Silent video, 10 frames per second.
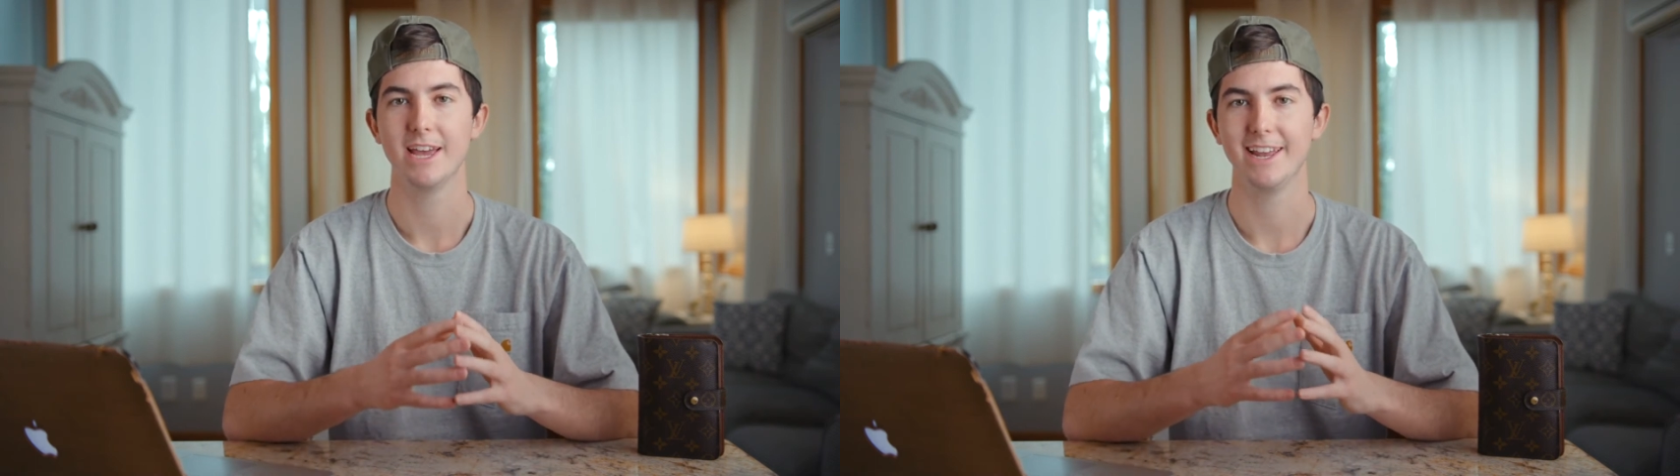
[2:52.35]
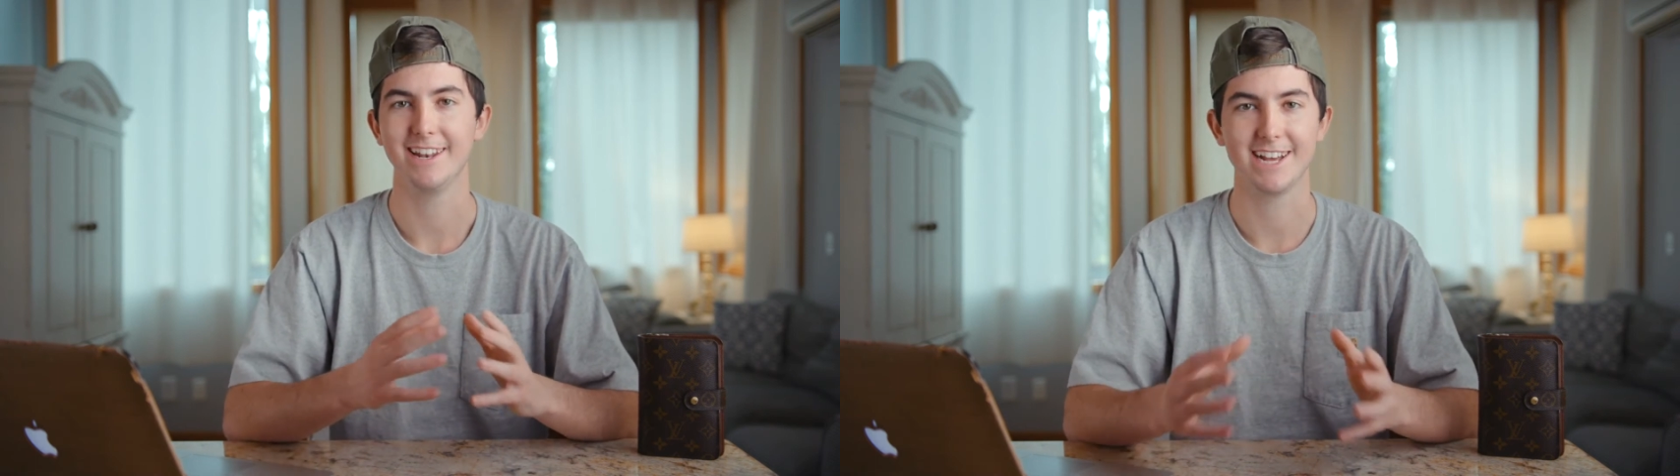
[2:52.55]

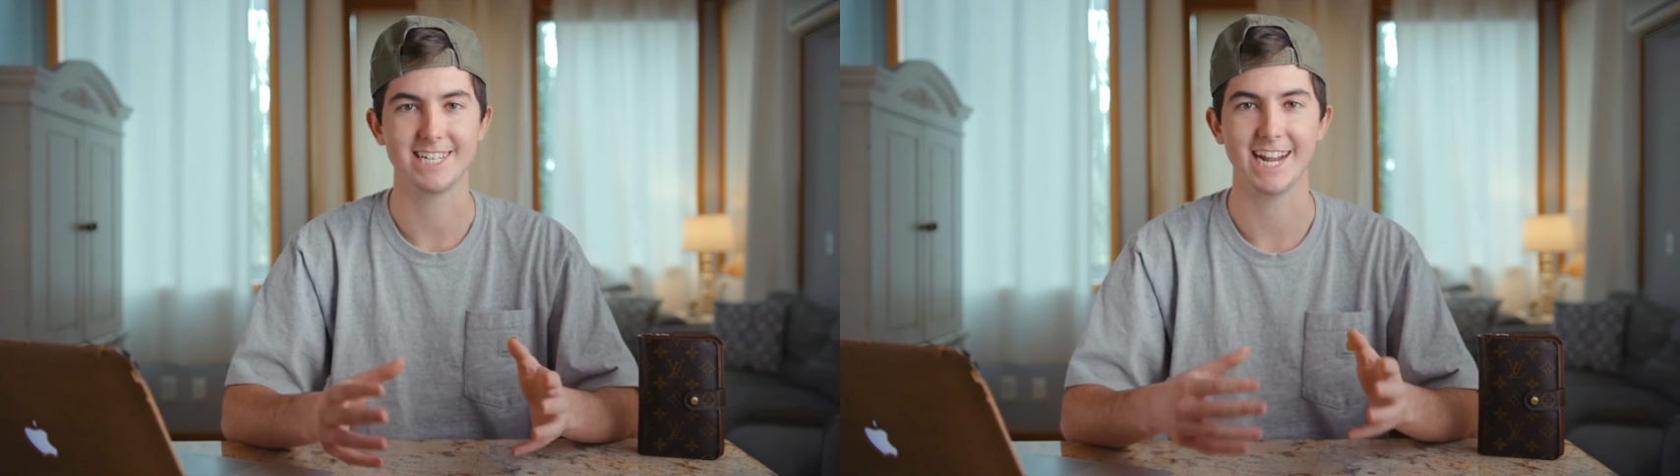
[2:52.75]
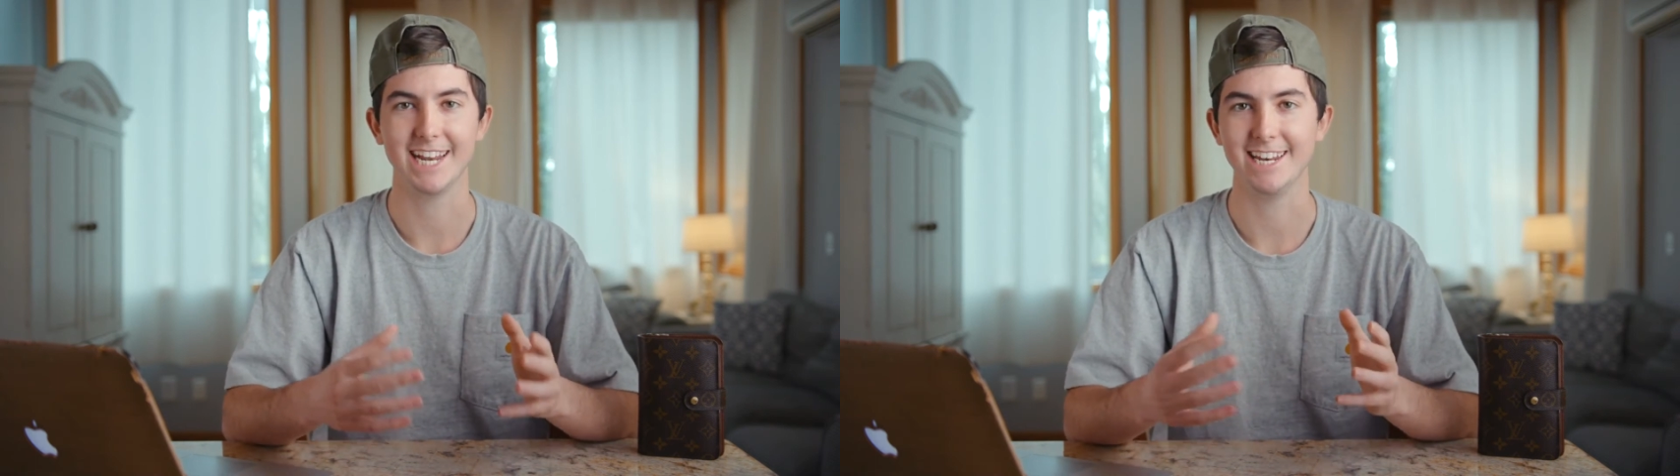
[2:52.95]
in
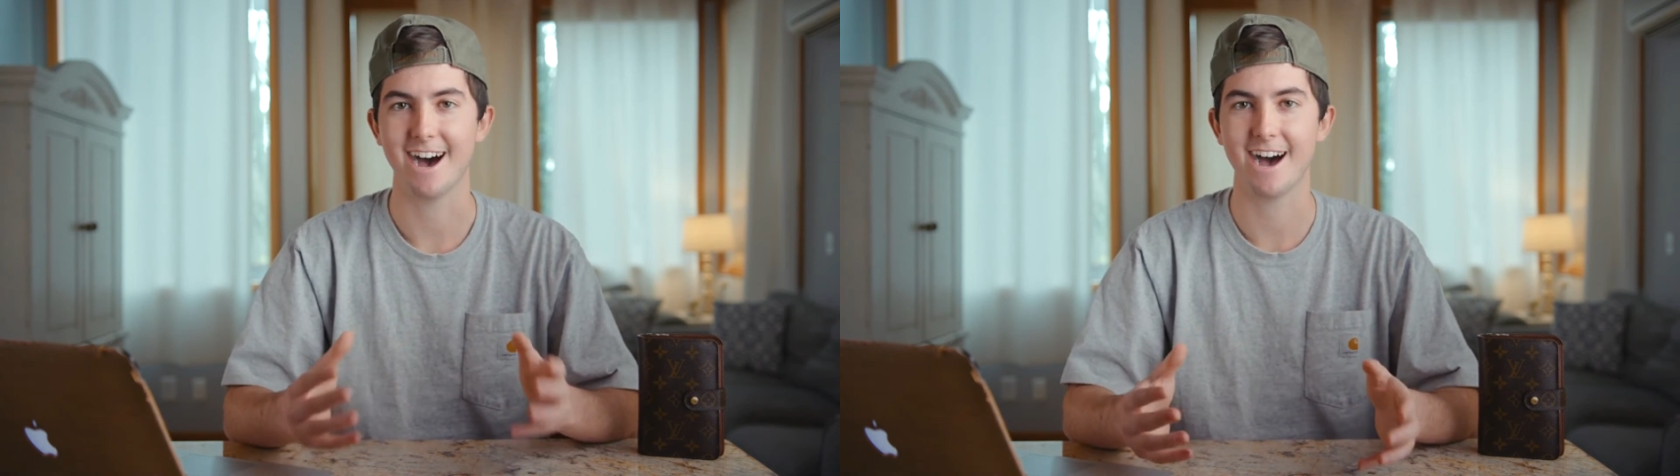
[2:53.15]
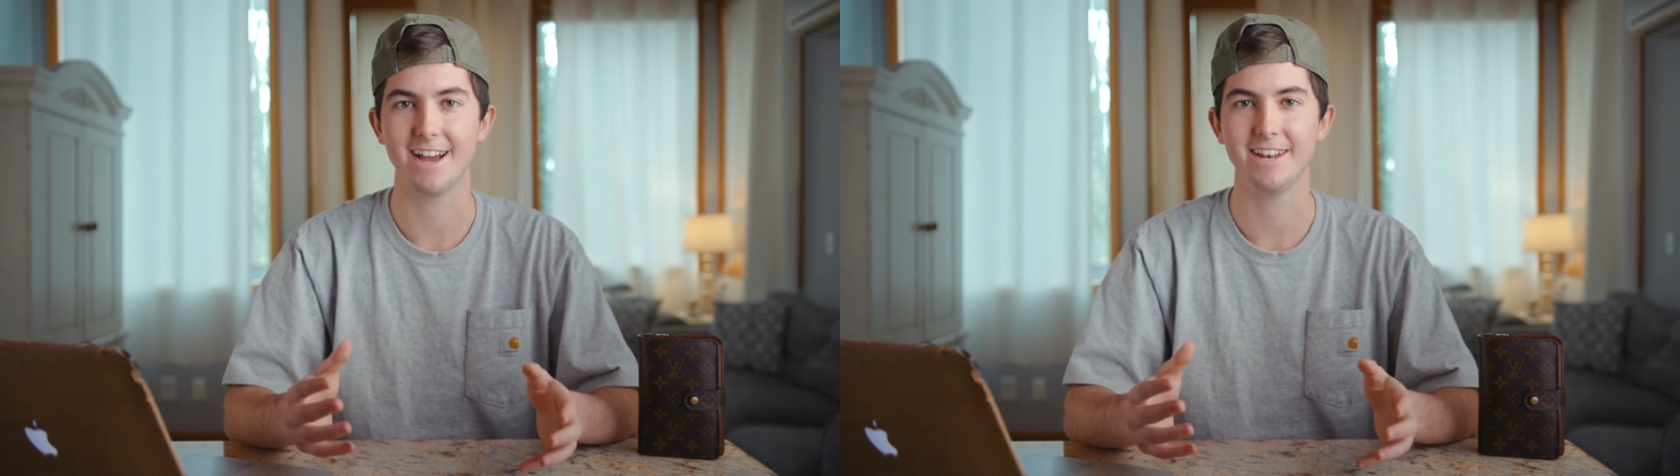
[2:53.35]

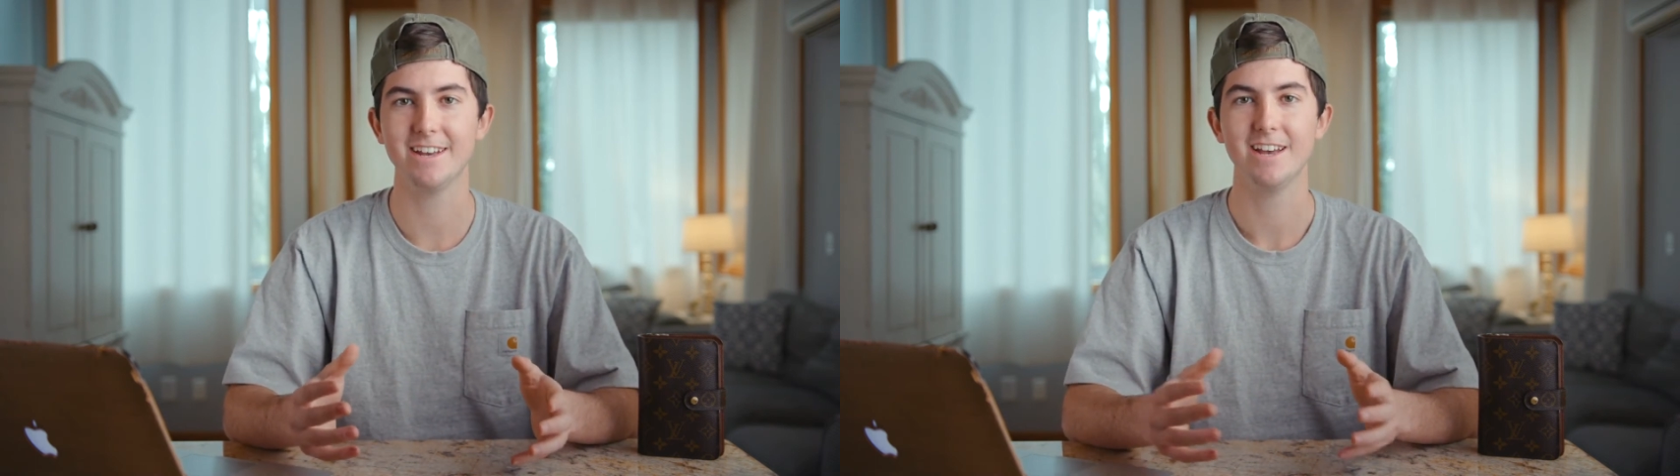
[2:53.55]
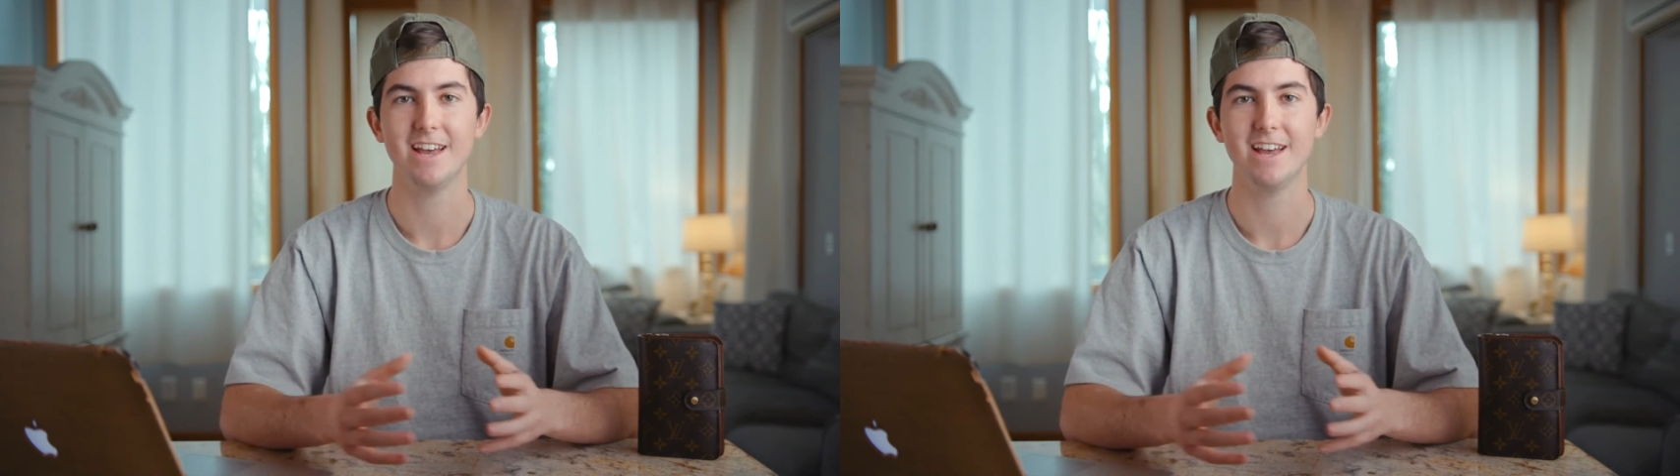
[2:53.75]
1989